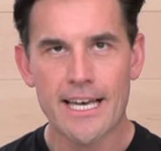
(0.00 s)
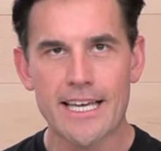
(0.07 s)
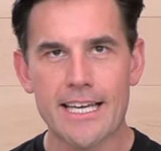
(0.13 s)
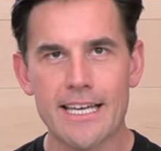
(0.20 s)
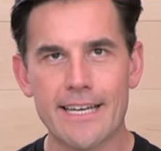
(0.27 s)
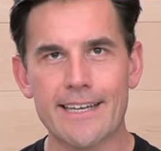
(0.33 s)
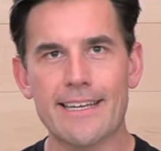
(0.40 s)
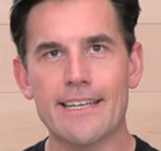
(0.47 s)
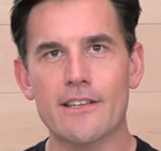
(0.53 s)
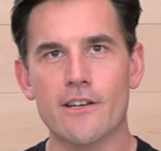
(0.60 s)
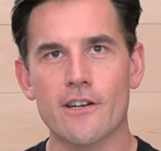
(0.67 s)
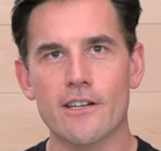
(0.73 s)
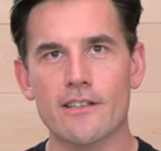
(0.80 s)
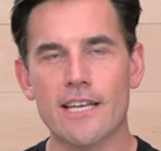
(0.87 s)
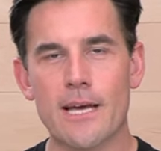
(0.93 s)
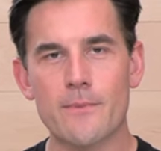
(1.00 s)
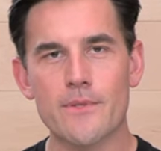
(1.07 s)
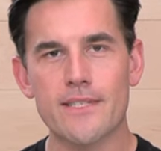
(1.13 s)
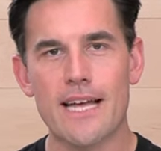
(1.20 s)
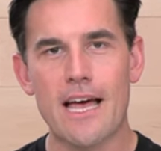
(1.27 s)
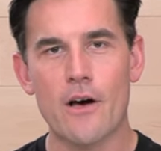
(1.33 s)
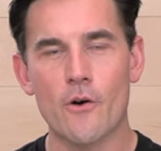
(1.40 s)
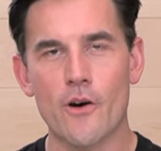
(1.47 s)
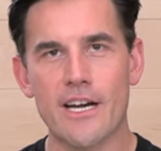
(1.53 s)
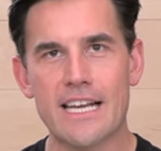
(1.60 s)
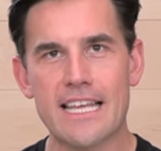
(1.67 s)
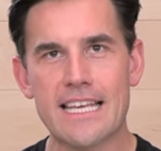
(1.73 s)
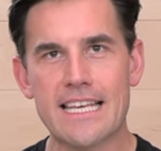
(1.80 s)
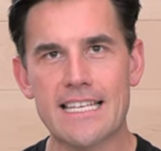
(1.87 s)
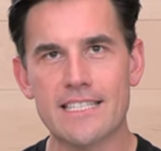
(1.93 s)
and get either a clamp style or an
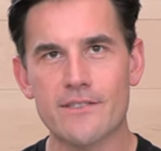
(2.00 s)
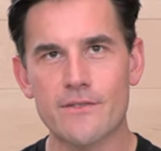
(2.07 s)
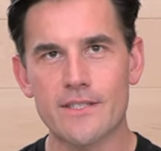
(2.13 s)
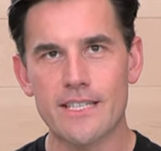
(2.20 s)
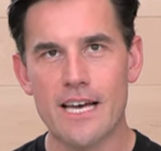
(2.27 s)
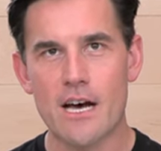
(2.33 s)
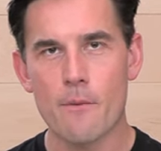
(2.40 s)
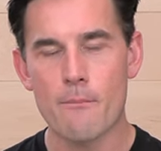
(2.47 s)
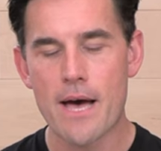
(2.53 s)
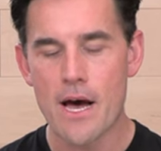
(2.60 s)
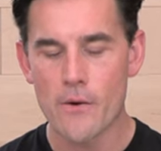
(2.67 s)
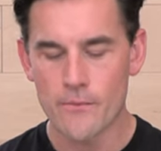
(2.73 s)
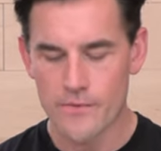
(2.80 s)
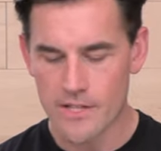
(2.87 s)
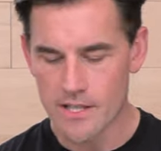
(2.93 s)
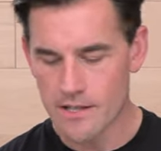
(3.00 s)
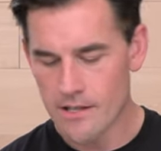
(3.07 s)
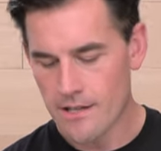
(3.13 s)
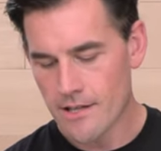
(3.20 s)
adhesive style mount.